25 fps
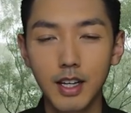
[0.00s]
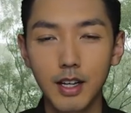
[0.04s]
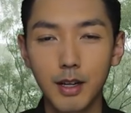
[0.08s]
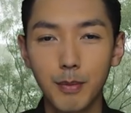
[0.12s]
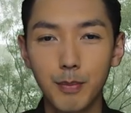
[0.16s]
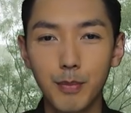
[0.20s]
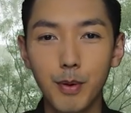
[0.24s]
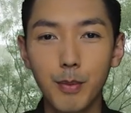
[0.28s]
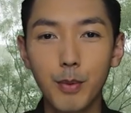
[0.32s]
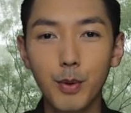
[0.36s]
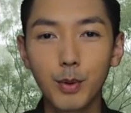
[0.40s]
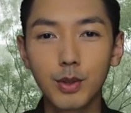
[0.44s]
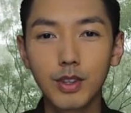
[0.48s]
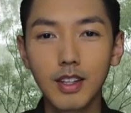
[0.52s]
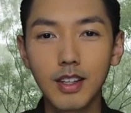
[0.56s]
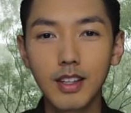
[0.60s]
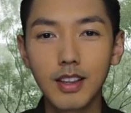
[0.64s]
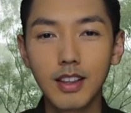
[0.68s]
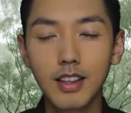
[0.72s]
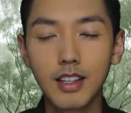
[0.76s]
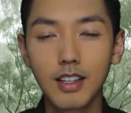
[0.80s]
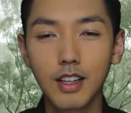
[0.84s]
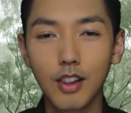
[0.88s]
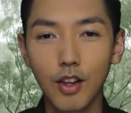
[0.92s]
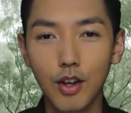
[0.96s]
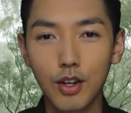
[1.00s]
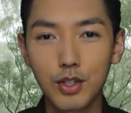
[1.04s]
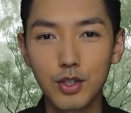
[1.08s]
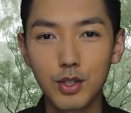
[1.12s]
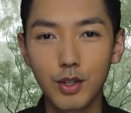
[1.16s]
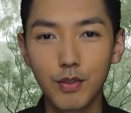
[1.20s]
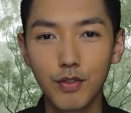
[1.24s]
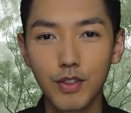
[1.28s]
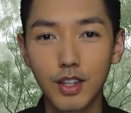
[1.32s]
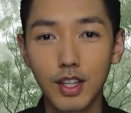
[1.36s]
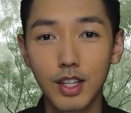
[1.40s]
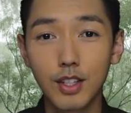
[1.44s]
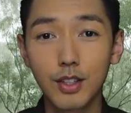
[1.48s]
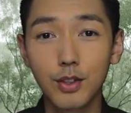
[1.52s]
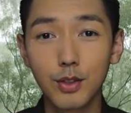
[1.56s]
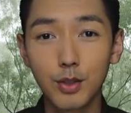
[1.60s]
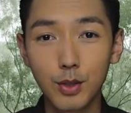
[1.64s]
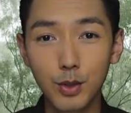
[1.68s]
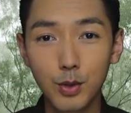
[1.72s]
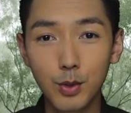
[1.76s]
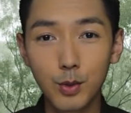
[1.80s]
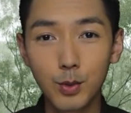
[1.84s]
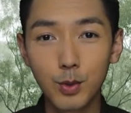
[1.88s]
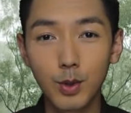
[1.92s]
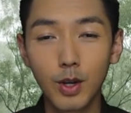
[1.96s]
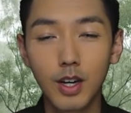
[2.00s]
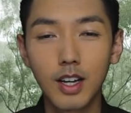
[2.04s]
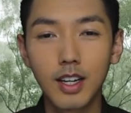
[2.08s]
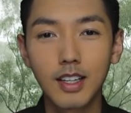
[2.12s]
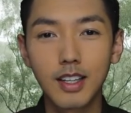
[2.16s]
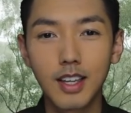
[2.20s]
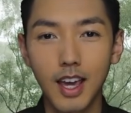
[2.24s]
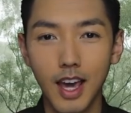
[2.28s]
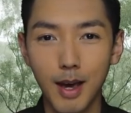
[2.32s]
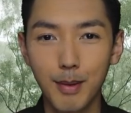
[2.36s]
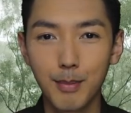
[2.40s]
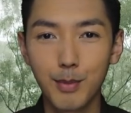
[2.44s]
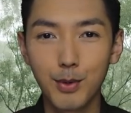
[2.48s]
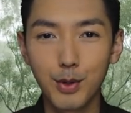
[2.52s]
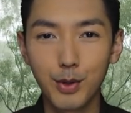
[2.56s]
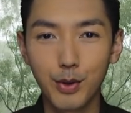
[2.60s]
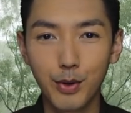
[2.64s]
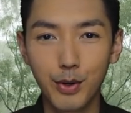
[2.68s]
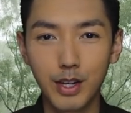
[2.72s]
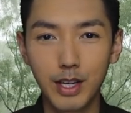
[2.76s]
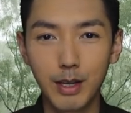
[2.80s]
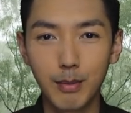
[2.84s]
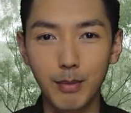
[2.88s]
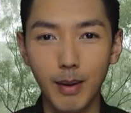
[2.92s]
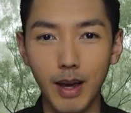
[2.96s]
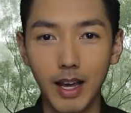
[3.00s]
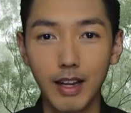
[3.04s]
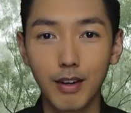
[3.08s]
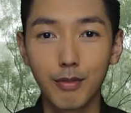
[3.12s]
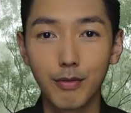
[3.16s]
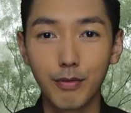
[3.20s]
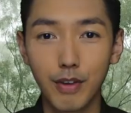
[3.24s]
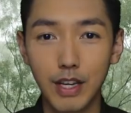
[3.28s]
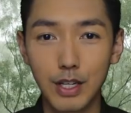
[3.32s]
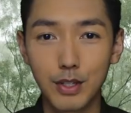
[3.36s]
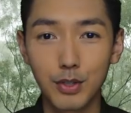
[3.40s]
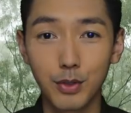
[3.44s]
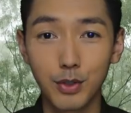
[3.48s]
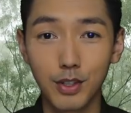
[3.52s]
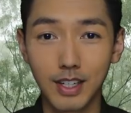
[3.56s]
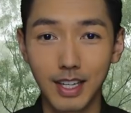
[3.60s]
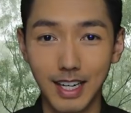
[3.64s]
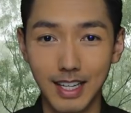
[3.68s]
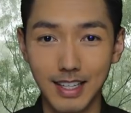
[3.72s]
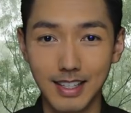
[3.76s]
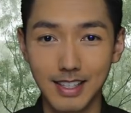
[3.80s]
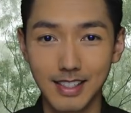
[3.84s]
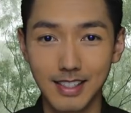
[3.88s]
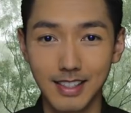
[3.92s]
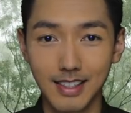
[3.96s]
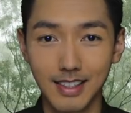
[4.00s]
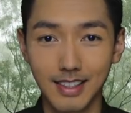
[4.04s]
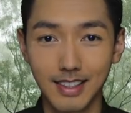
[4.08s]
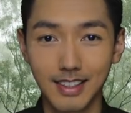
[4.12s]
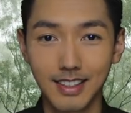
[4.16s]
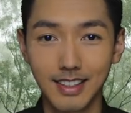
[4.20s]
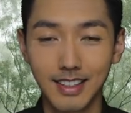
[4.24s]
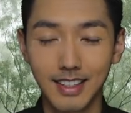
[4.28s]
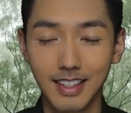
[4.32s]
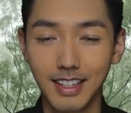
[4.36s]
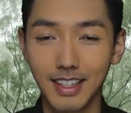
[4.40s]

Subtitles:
promoting the launch of their new Camo Cream and Facial Cleanser.